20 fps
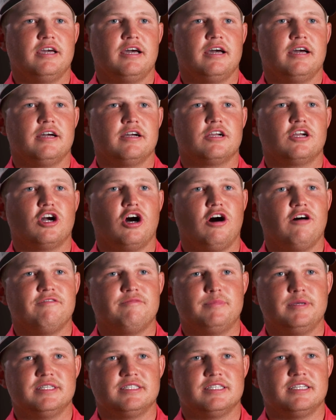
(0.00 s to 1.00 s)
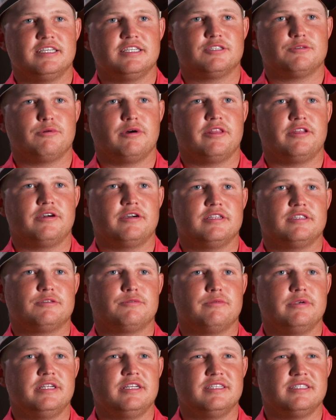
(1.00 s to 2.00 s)
uh, golf business, whether it's
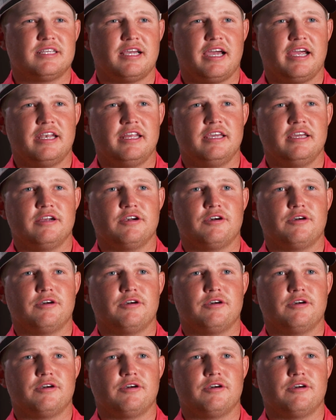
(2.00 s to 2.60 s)
redesigning